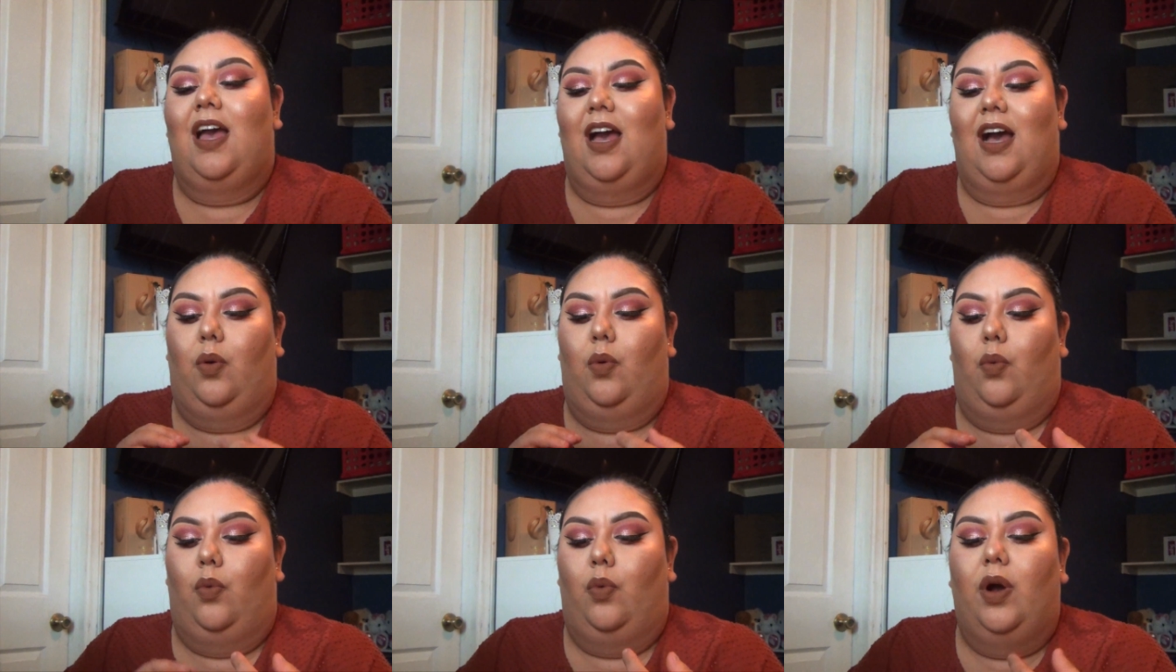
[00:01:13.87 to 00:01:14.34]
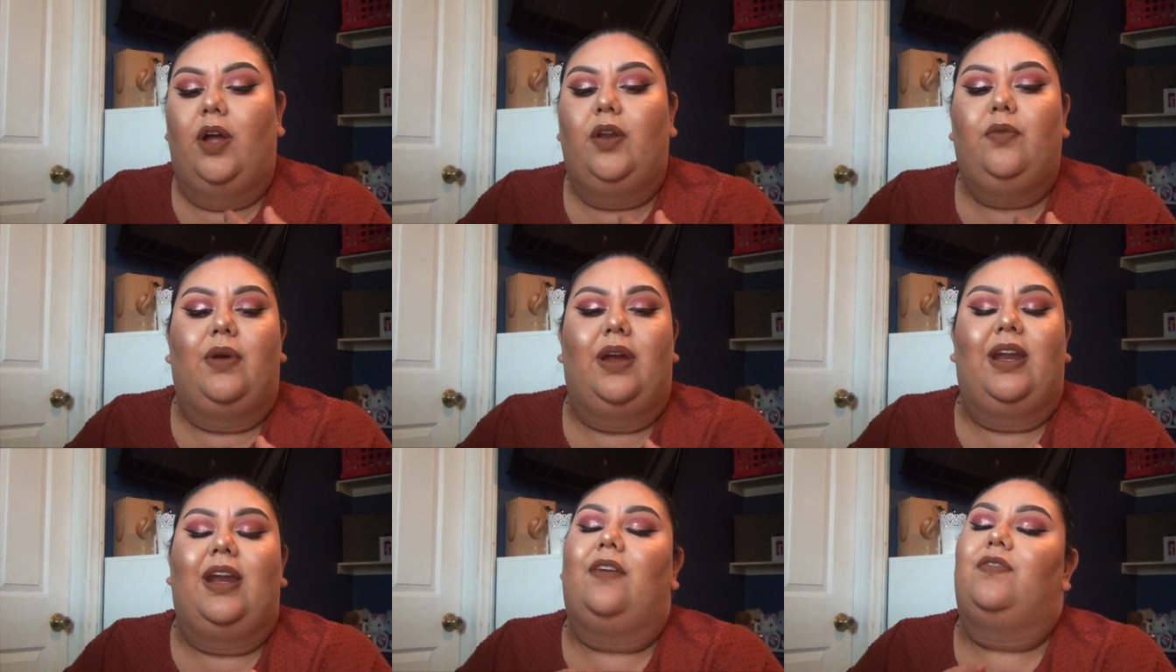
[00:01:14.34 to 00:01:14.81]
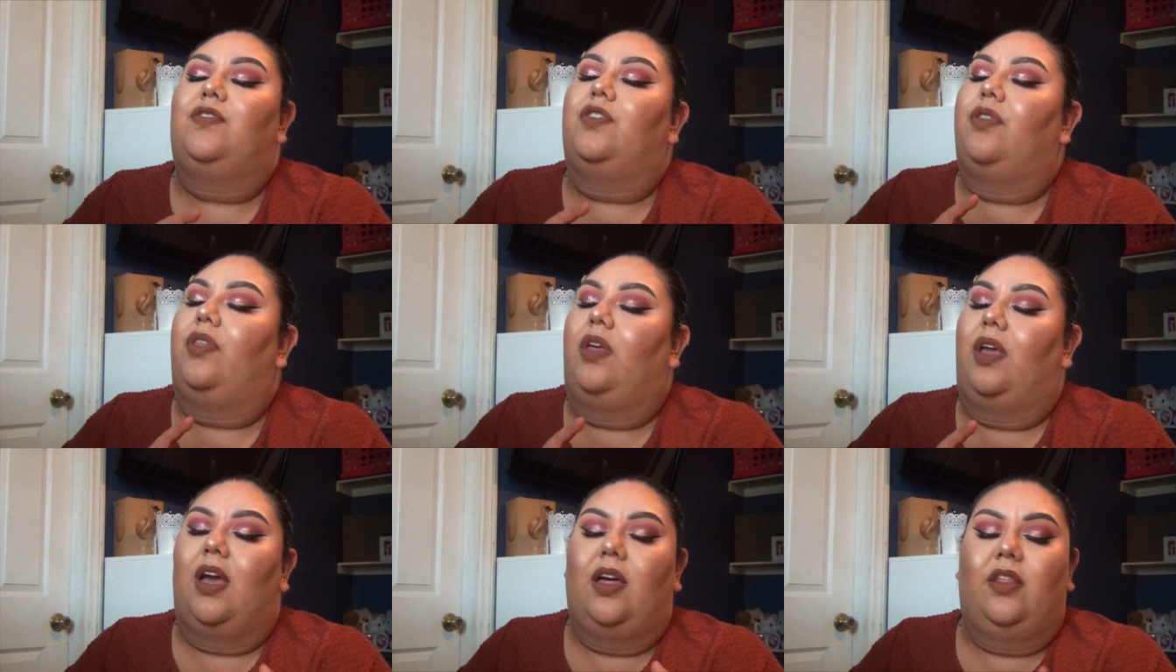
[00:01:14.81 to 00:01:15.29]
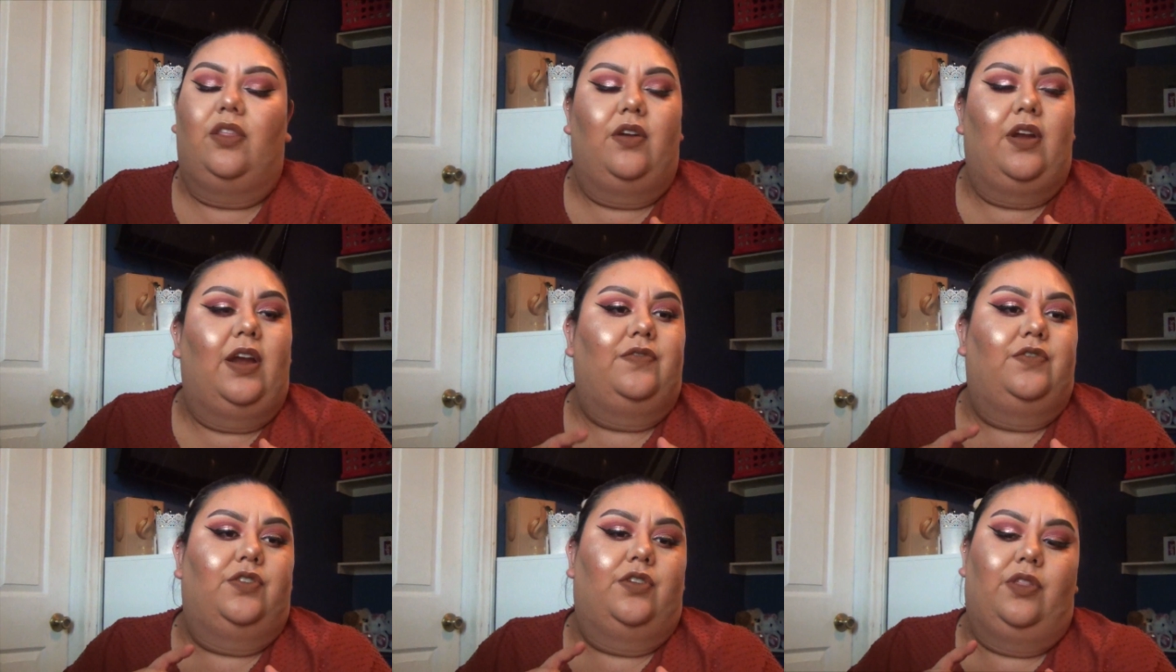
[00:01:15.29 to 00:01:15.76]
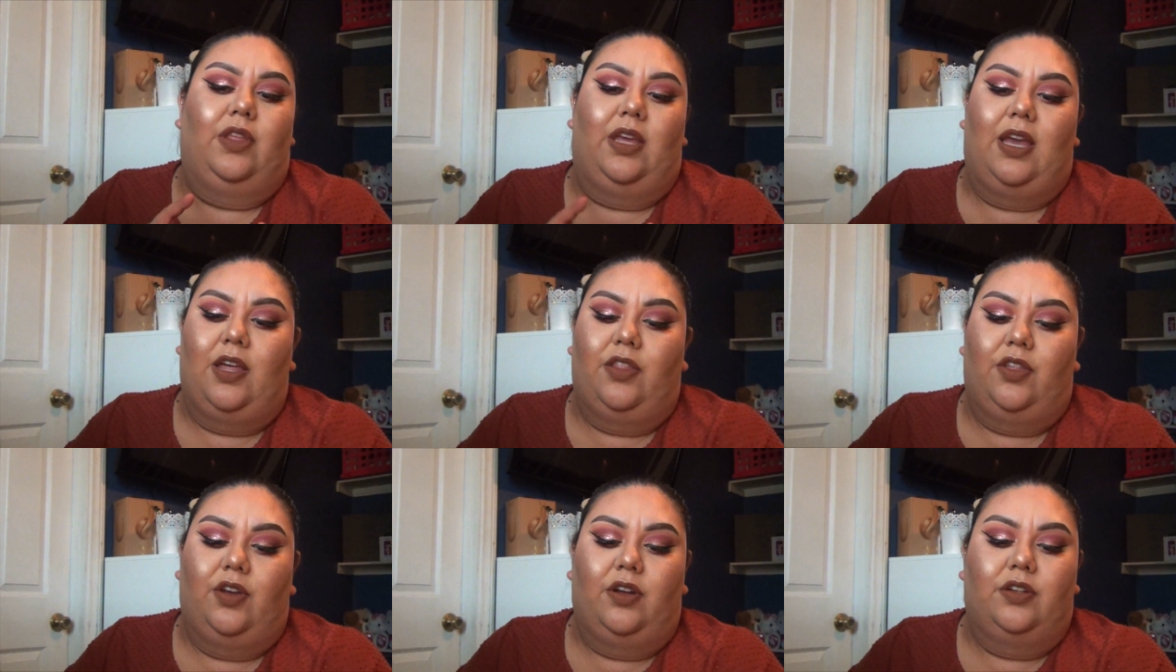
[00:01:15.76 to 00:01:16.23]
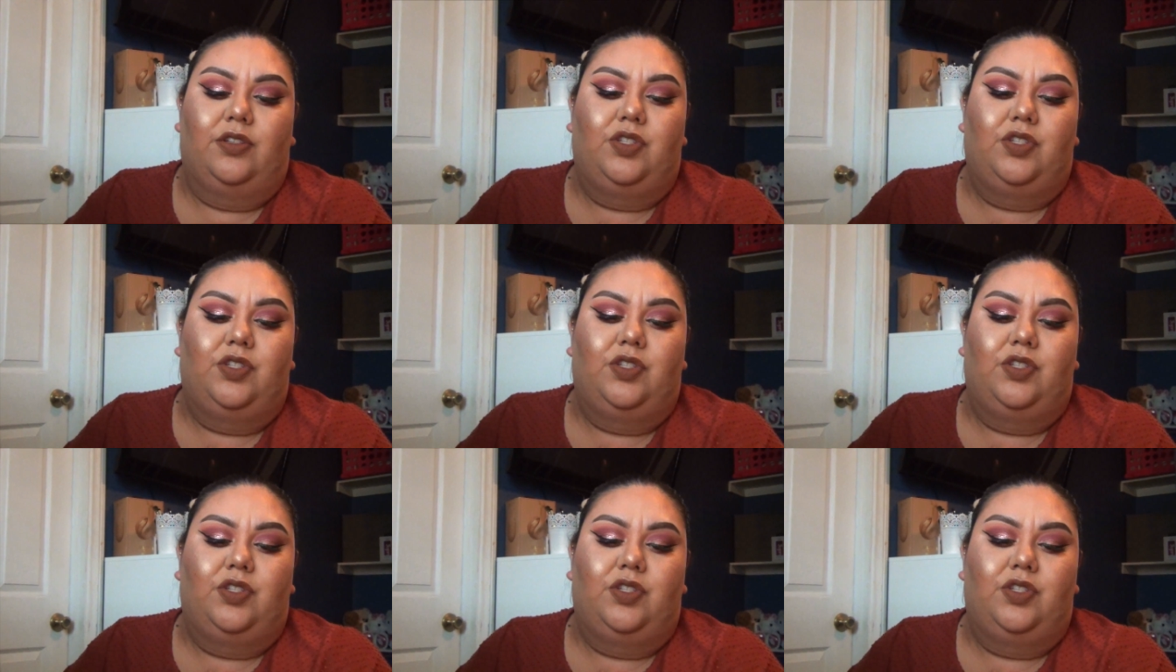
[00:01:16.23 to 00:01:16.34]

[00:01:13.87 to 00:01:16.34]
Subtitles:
One right after the other.